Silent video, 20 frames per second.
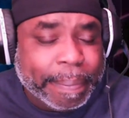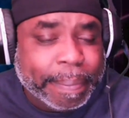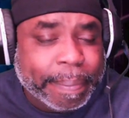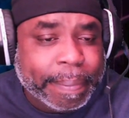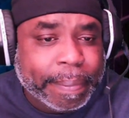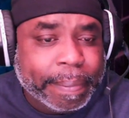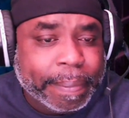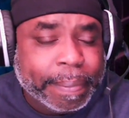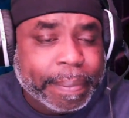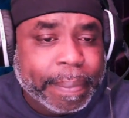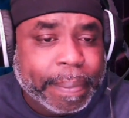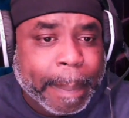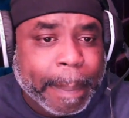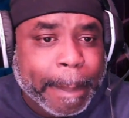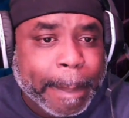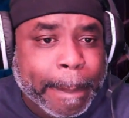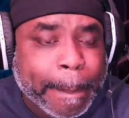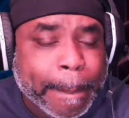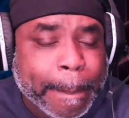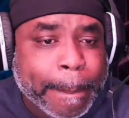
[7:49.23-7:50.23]

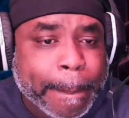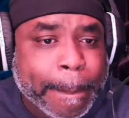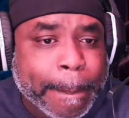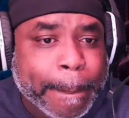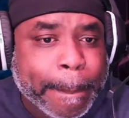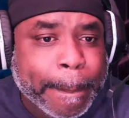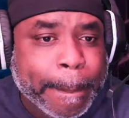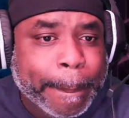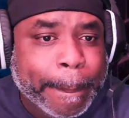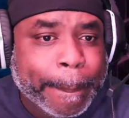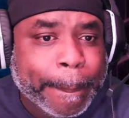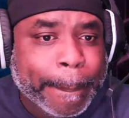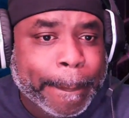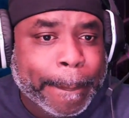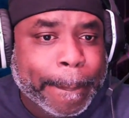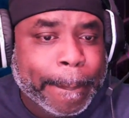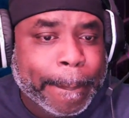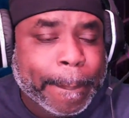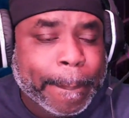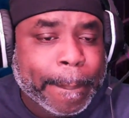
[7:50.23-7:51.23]

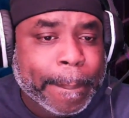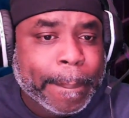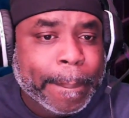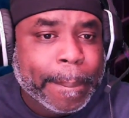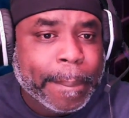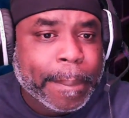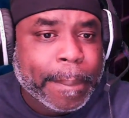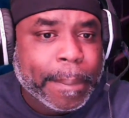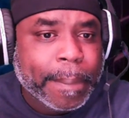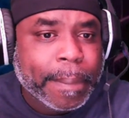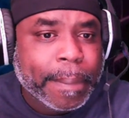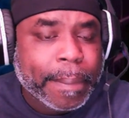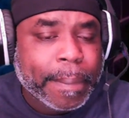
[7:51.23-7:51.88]
No one is speaking in this clip.